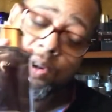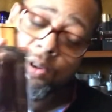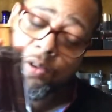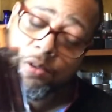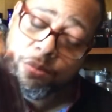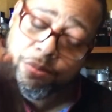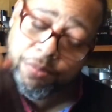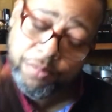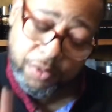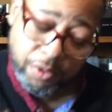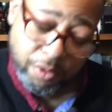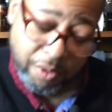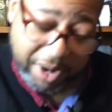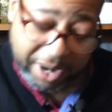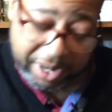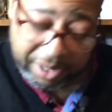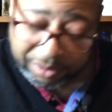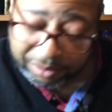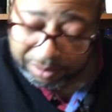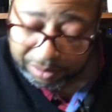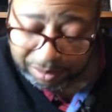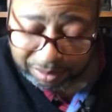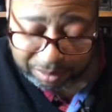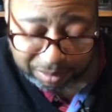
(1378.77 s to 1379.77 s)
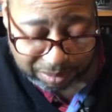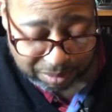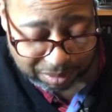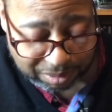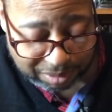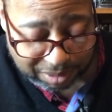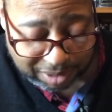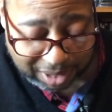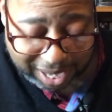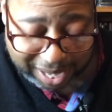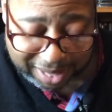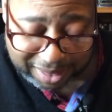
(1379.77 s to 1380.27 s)
Home, great.
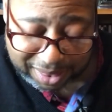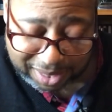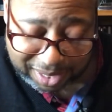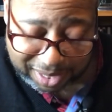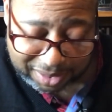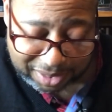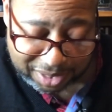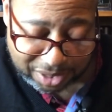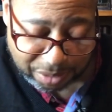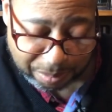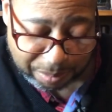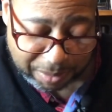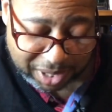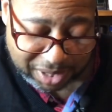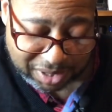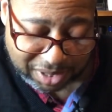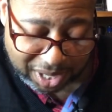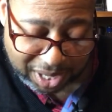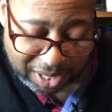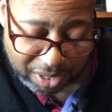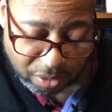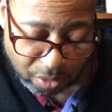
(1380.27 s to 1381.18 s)
I think this makes a